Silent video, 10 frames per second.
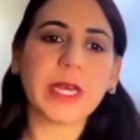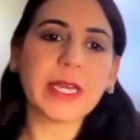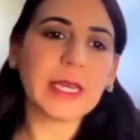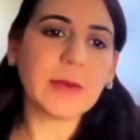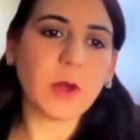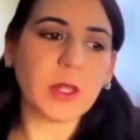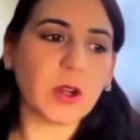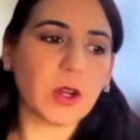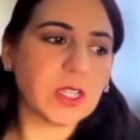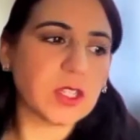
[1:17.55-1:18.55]
I can give you a
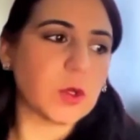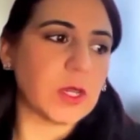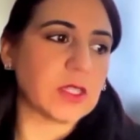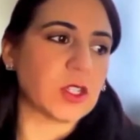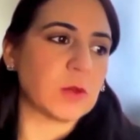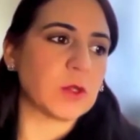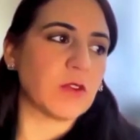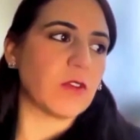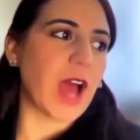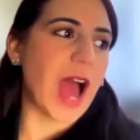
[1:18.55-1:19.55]
little history in terms
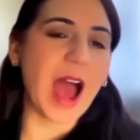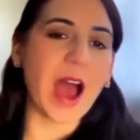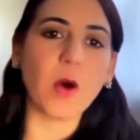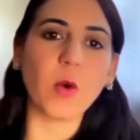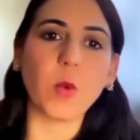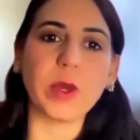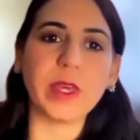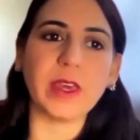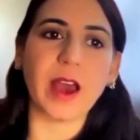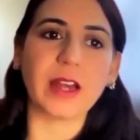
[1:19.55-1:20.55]
of how
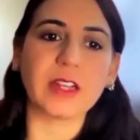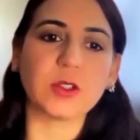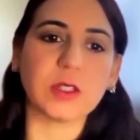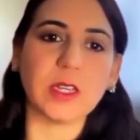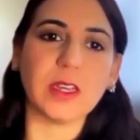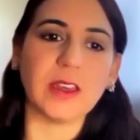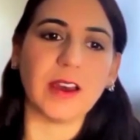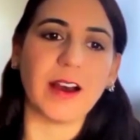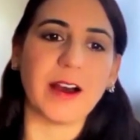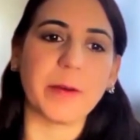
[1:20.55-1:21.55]
we actually
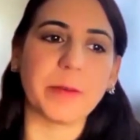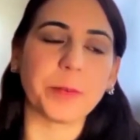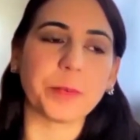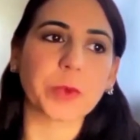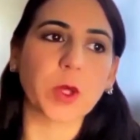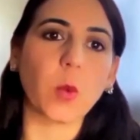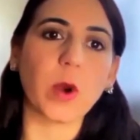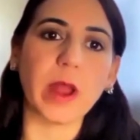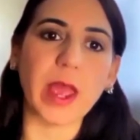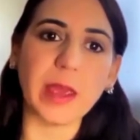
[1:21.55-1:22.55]
um,
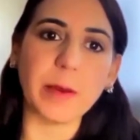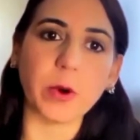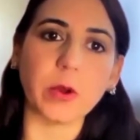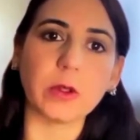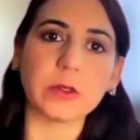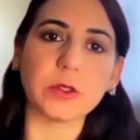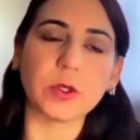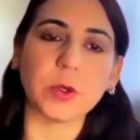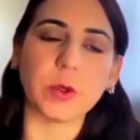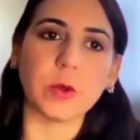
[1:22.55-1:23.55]
were able
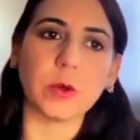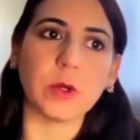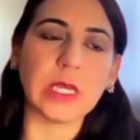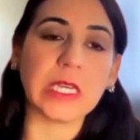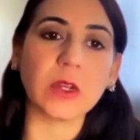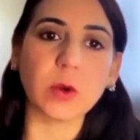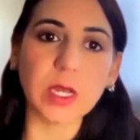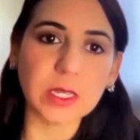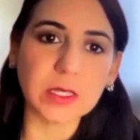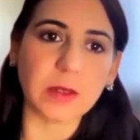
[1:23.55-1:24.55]
to
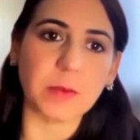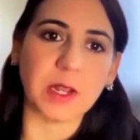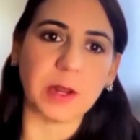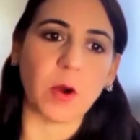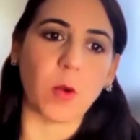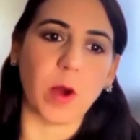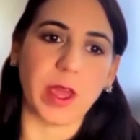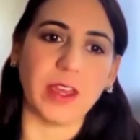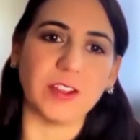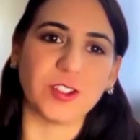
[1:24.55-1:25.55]
increase the minimum
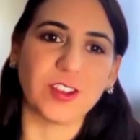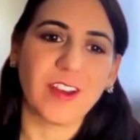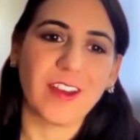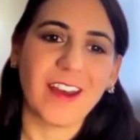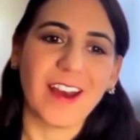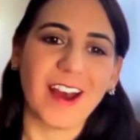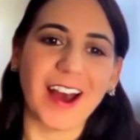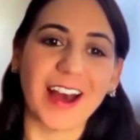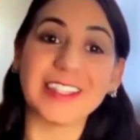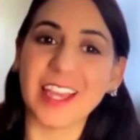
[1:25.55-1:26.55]
wage
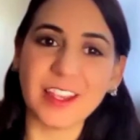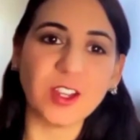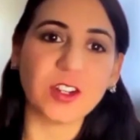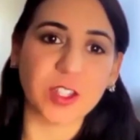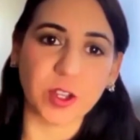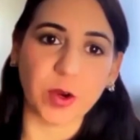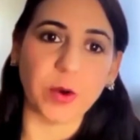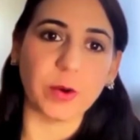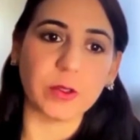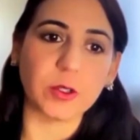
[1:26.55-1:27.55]
uh, 10 years
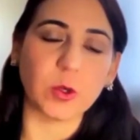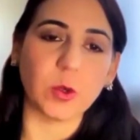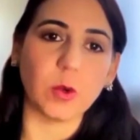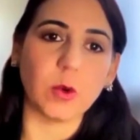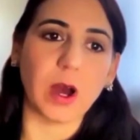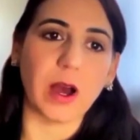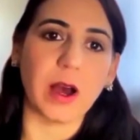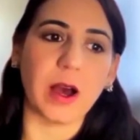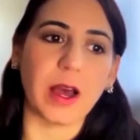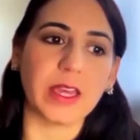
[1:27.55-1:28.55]
ago to a
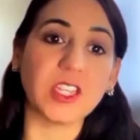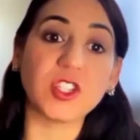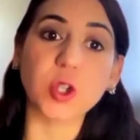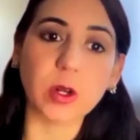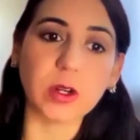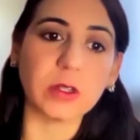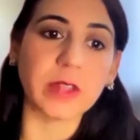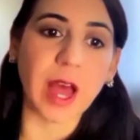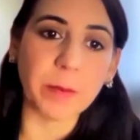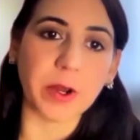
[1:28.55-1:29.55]
uh, historical
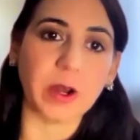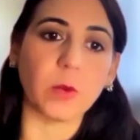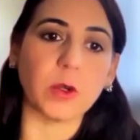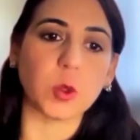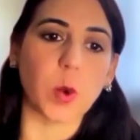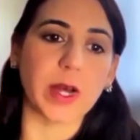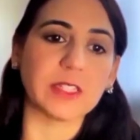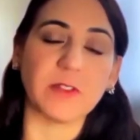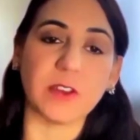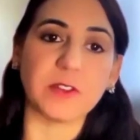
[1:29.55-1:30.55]
number, which
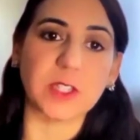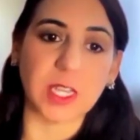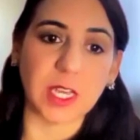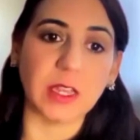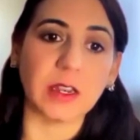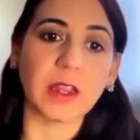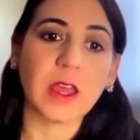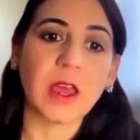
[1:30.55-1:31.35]
was 15.